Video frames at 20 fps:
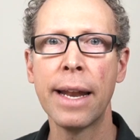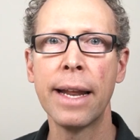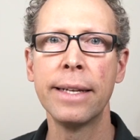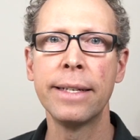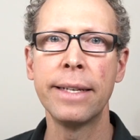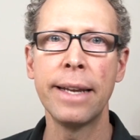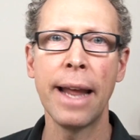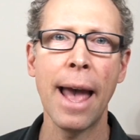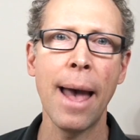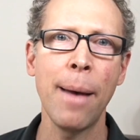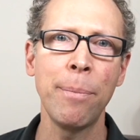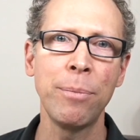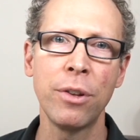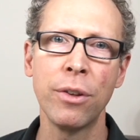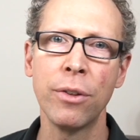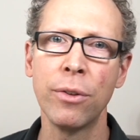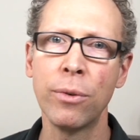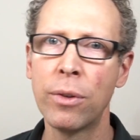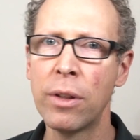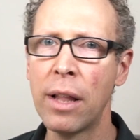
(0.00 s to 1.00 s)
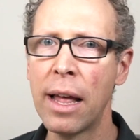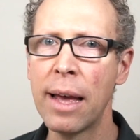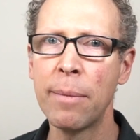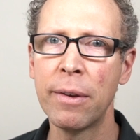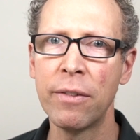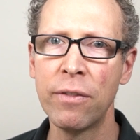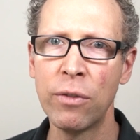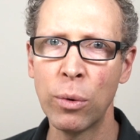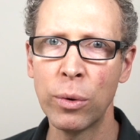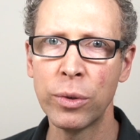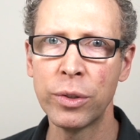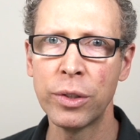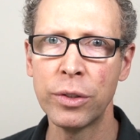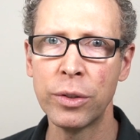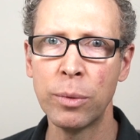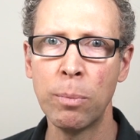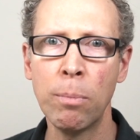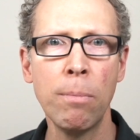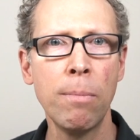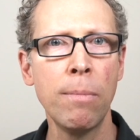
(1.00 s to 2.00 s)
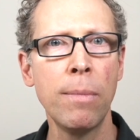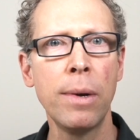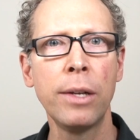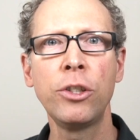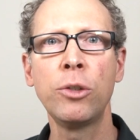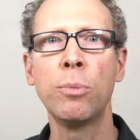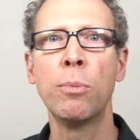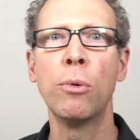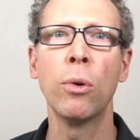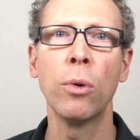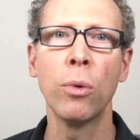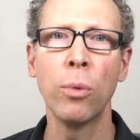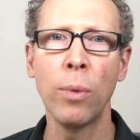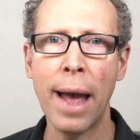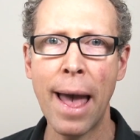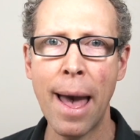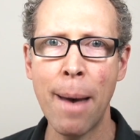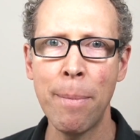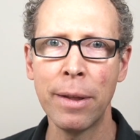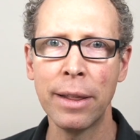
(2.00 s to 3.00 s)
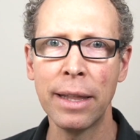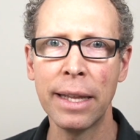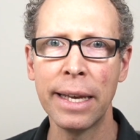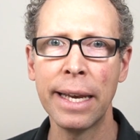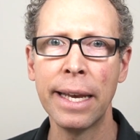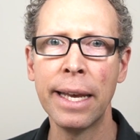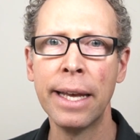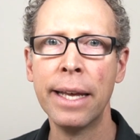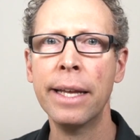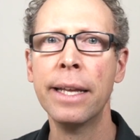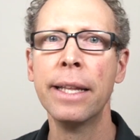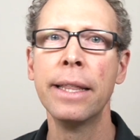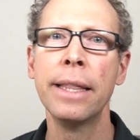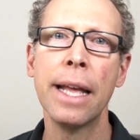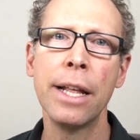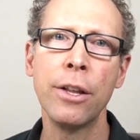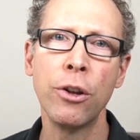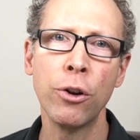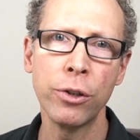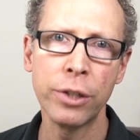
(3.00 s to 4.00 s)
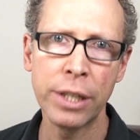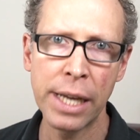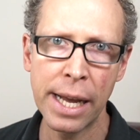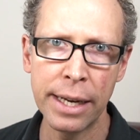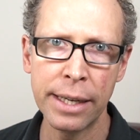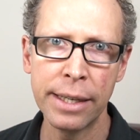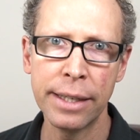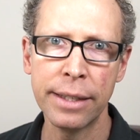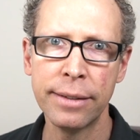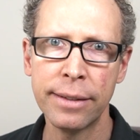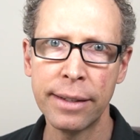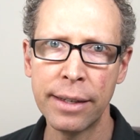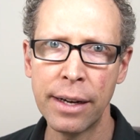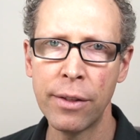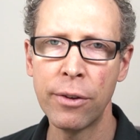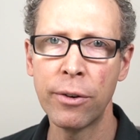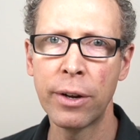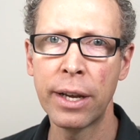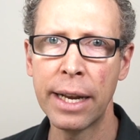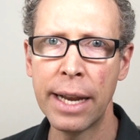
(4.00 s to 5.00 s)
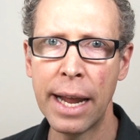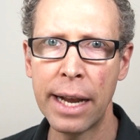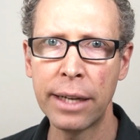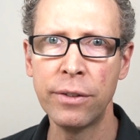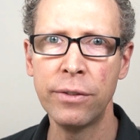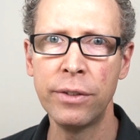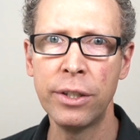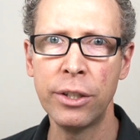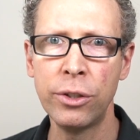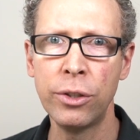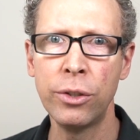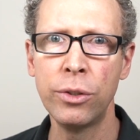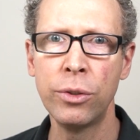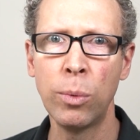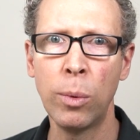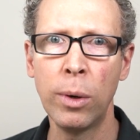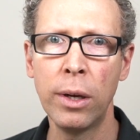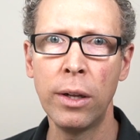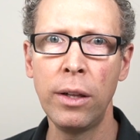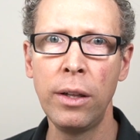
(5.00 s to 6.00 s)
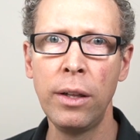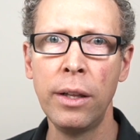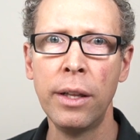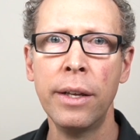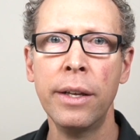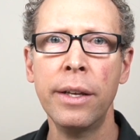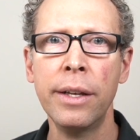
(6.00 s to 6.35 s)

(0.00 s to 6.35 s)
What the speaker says: adapt to climbing forces much more rapidly than your tendons and other connective tissues will.